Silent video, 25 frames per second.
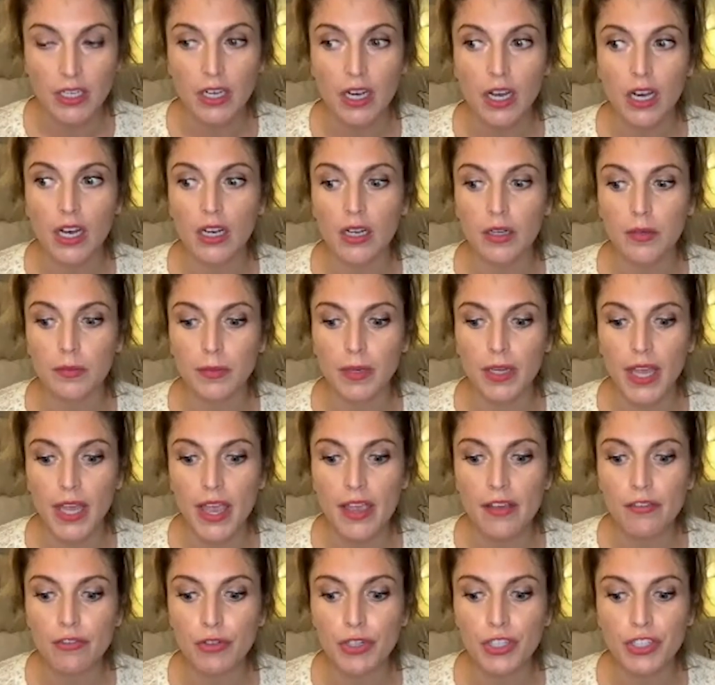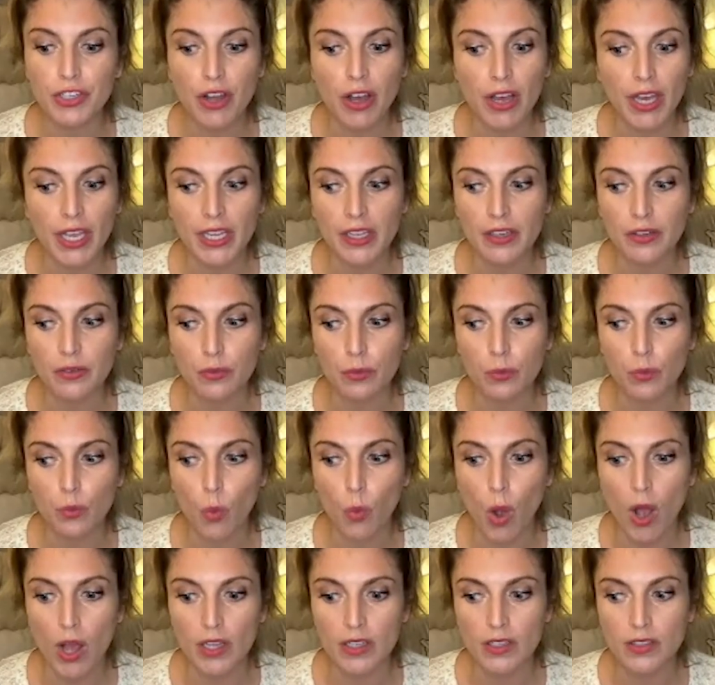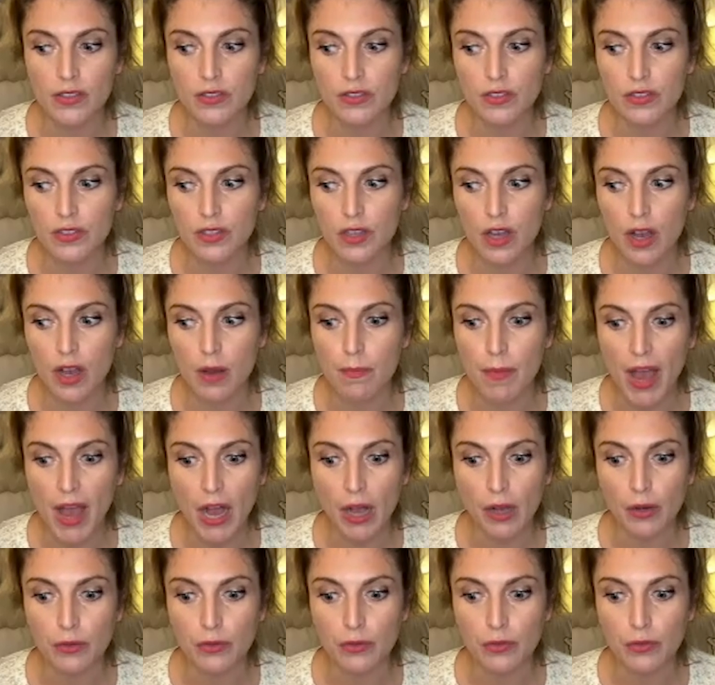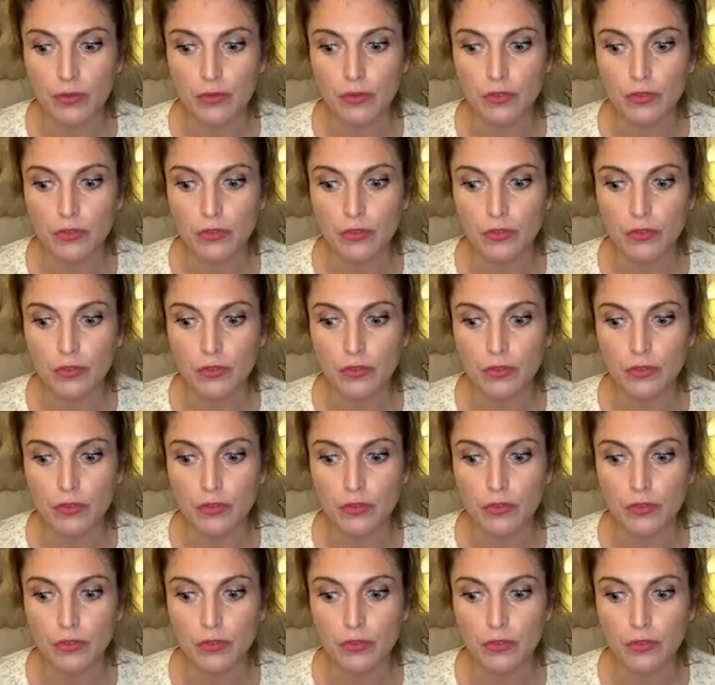Um, every night was about